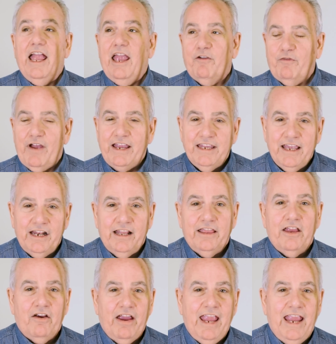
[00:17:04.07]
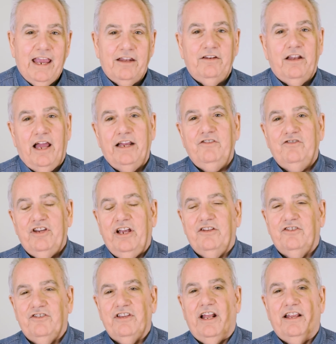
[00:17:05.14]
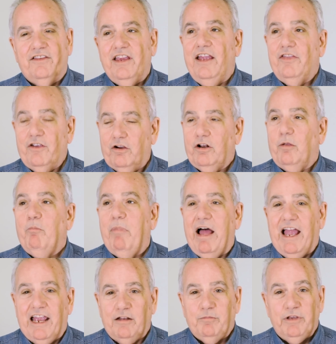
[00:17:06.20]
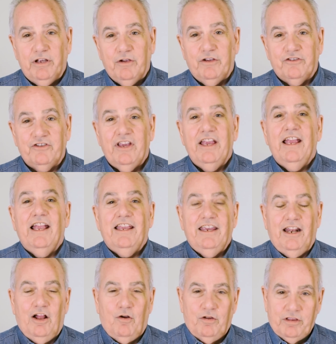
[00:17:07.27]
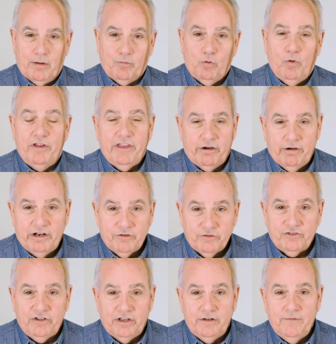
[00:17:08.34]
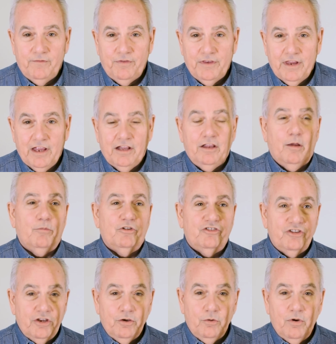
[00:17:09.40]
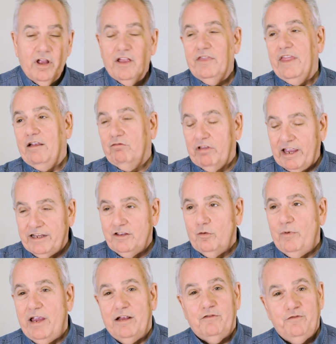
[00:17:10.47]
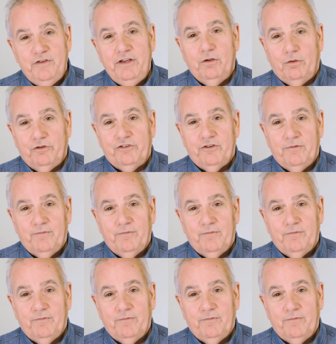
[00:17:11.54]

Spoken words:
If I get it in their hand, 9 chances out of 10, they're going to buy it because, number one, they're interested. Number two, they like the way it feels.